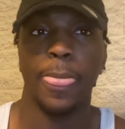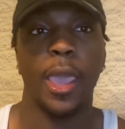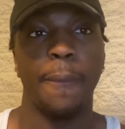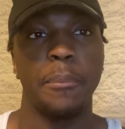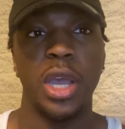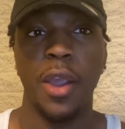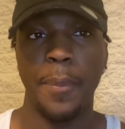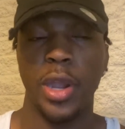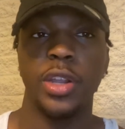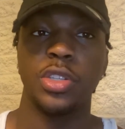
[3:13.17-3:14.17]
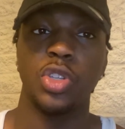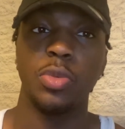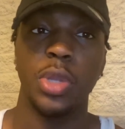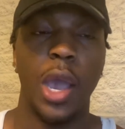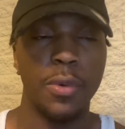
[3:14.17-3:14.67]
but her parents knew me.
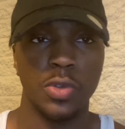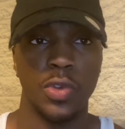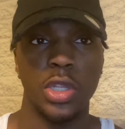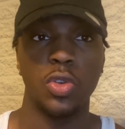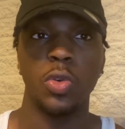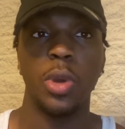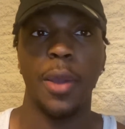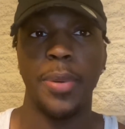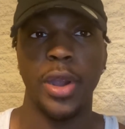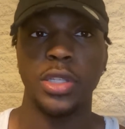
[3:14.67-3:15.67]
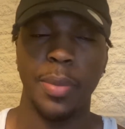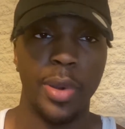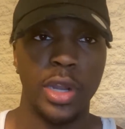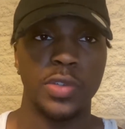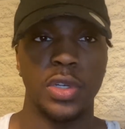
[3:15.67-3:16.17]
I was really cool with her parents. Her
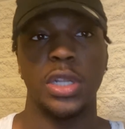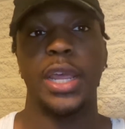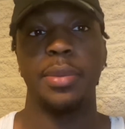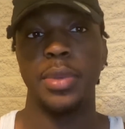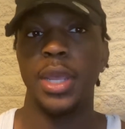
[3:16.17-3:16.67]
parents really liked me.